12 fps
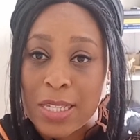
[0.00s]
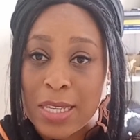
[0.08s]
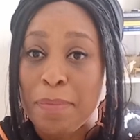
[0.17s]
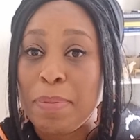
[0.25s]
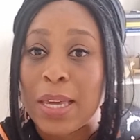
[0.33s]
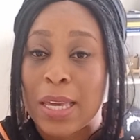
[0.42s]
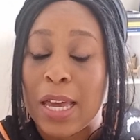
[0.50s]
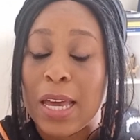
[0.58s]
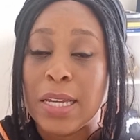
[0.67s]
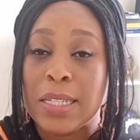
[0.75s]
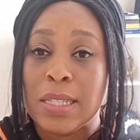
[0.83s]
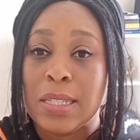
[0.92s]
Is it
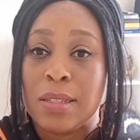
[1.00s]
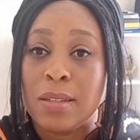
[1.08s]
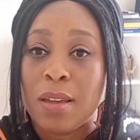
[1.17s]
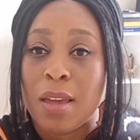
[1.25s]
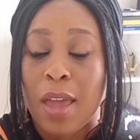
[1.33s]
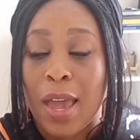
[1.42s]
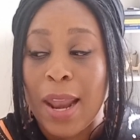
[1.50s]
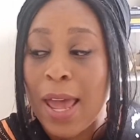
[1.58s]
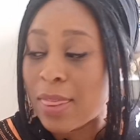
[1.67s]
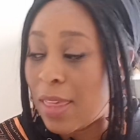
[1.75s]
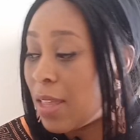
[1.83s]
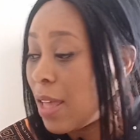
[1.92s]
because, and
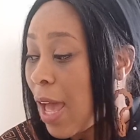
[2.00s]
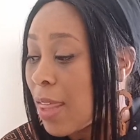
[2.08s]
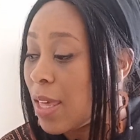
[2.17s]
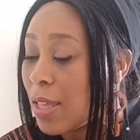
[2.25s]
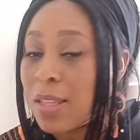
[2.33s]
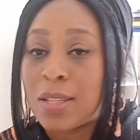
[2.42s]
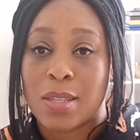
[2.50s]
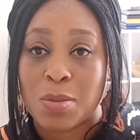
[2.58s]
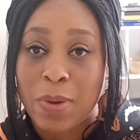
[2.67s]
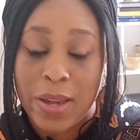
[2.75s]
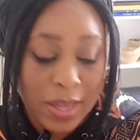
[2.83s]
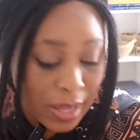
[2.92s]
I think this
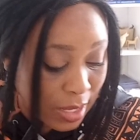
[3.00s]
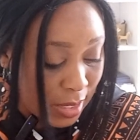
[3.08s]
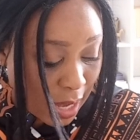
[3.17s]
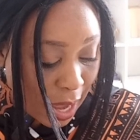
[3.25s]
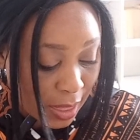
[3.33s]
is why it is,